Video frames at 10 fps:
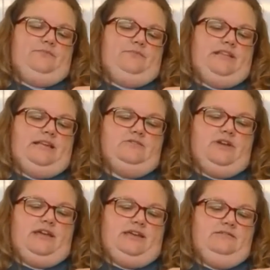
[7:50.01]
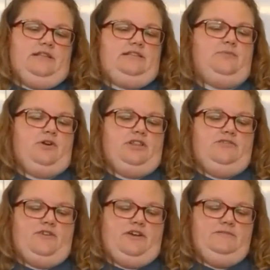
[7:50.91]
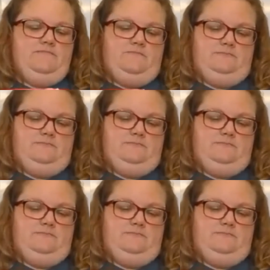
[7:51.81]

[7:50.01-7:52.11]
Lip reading: but that's okay. That's part of the fun.